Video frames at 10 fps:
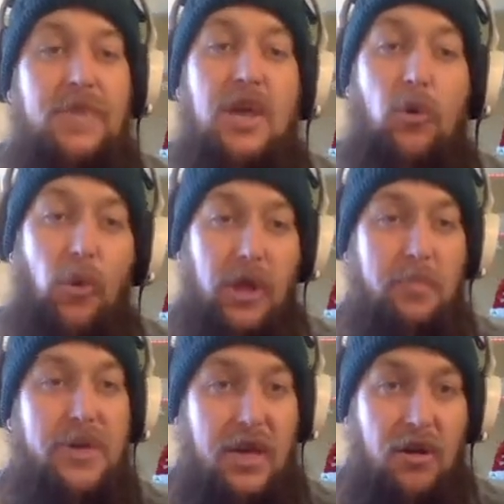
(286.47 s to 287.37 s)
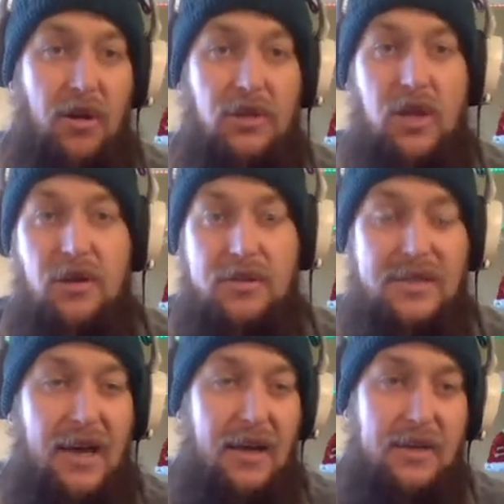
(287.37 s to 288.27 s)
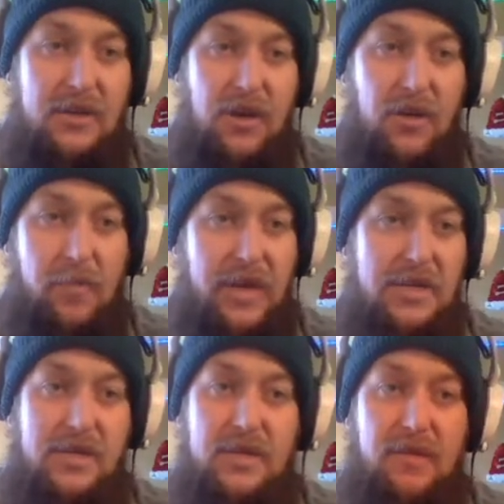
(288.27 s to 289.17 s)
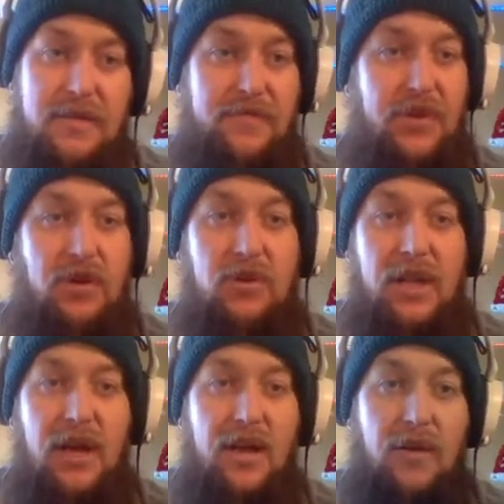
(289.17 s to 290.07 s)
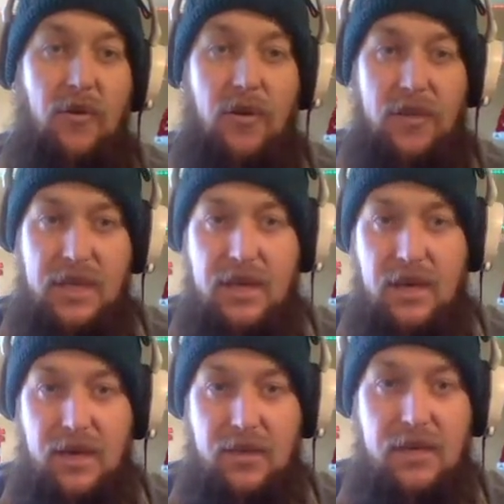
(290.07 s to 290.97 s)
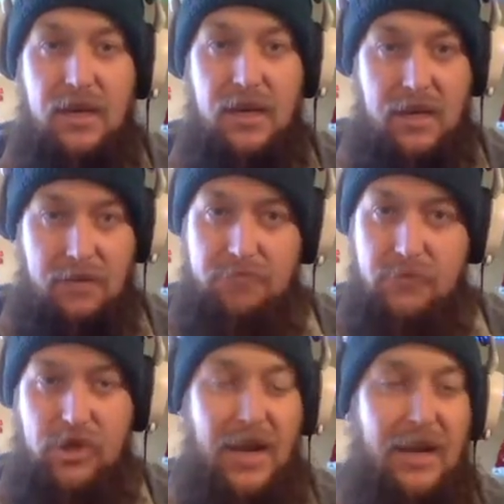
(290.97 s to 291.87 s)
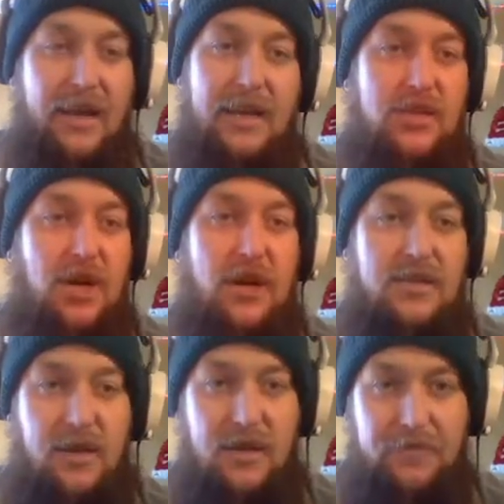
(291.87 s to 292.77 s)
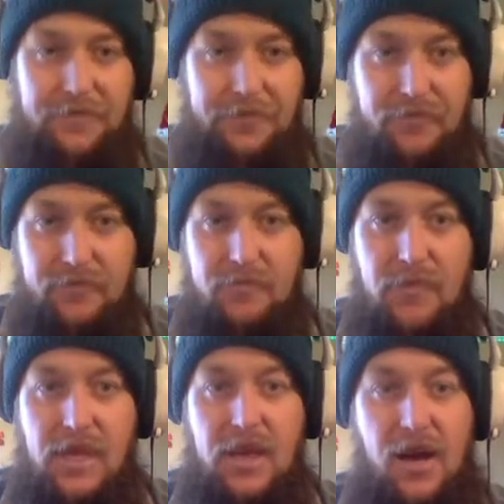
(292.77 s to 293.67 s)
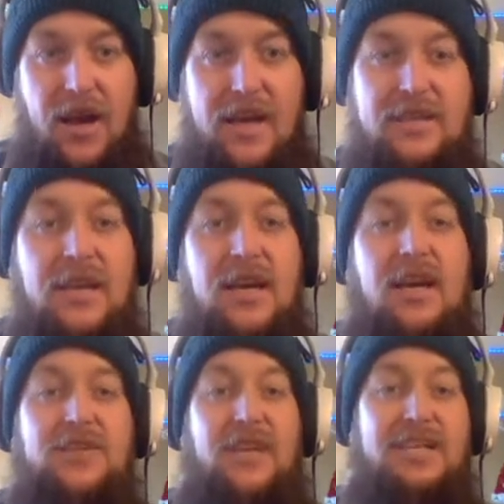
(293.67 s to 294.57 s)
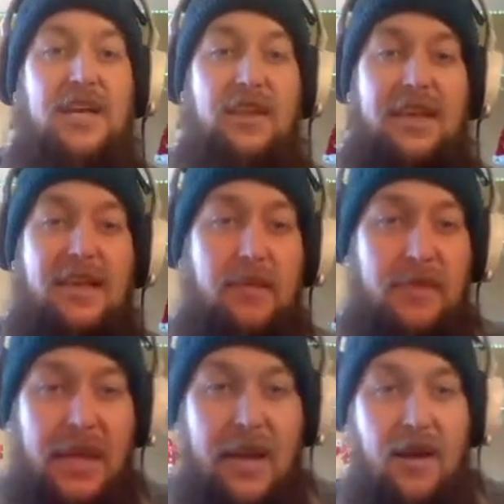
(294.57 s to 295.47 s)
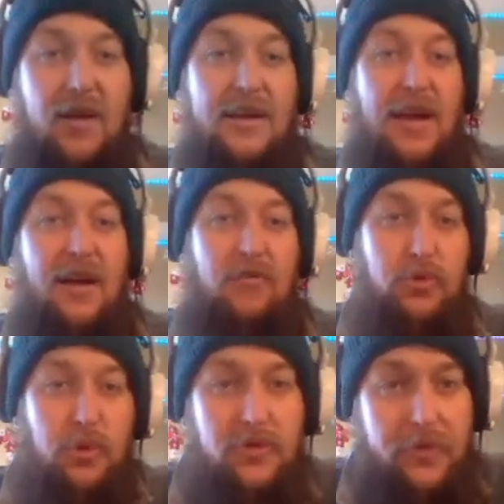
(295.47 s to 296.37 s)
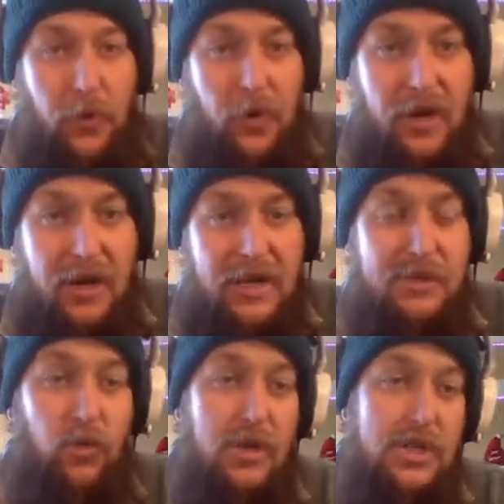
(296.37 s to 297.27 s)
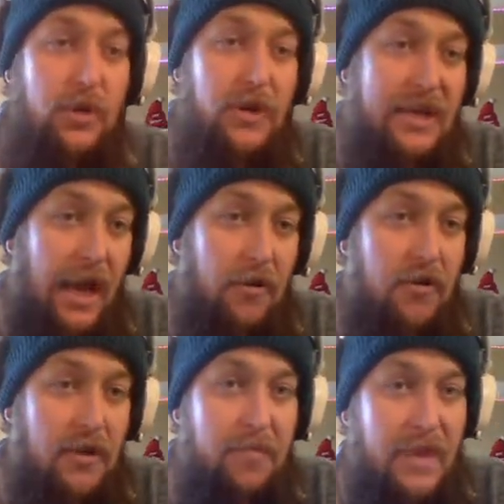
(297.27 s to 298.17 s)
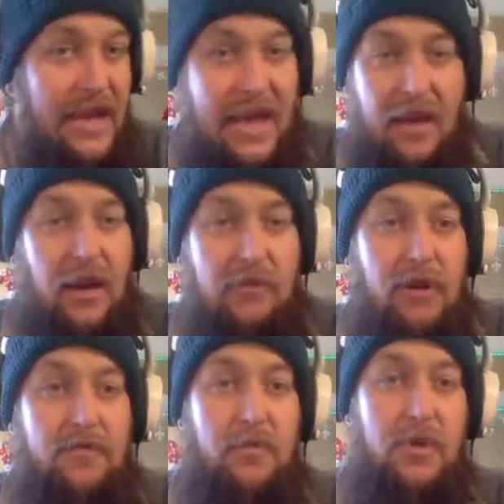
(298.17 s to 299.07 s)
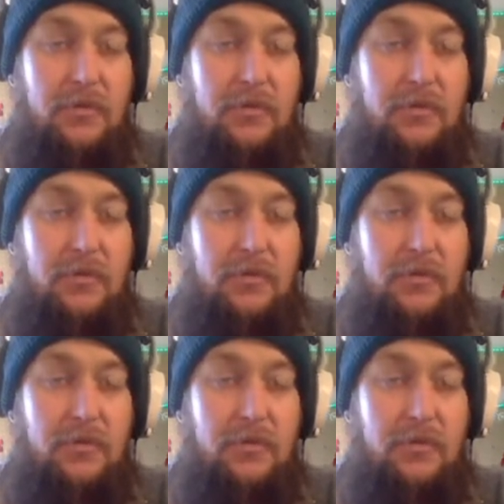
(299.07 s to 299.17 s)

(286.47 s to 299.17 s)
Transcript: will appear alongside, you know, the Pidgey, the Fearow line, or the Dragonite and Charizard. Alright, so that's how they can get them in the air. Now, rule 4 is once you encounter them, they cannot run from you.